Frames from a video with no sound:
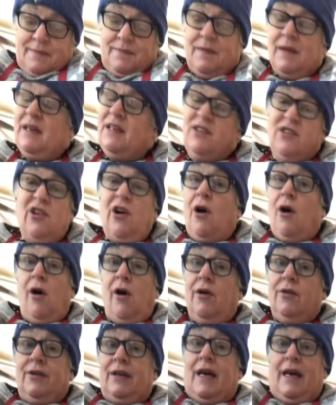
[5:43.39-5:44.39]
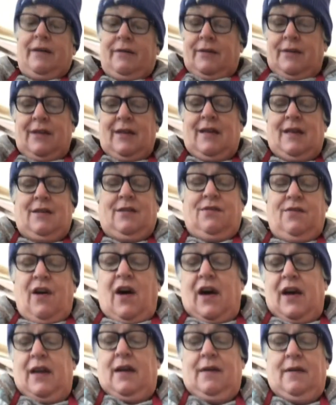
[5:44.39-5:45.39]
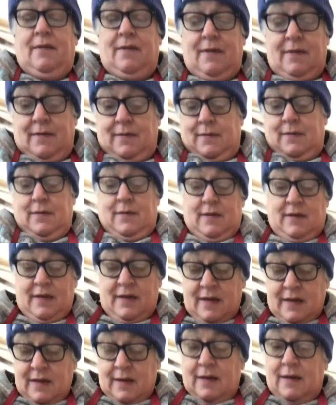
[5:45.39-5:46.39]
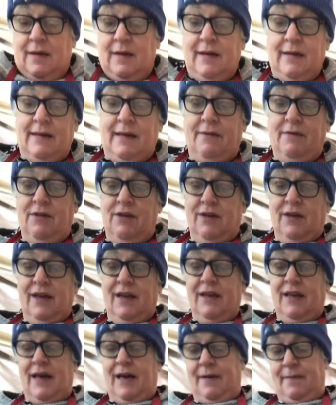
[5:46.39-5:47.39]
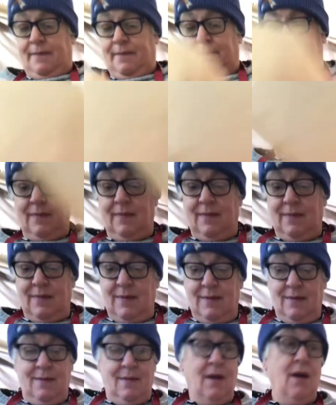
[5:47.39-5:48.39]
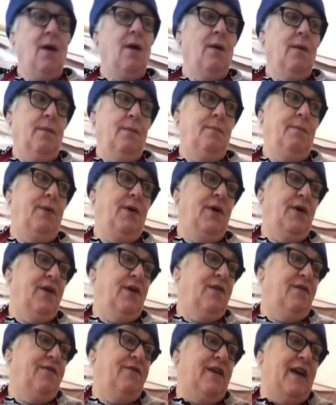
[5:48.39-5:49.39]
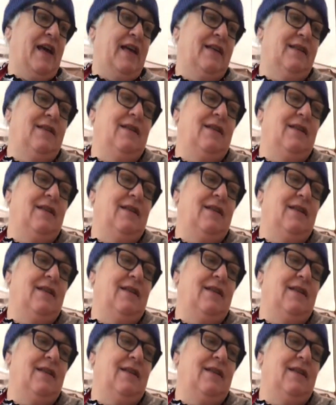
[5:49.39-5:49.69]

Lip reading: And it's not hot now, so that's fine. Let's have a look at that. Perfect.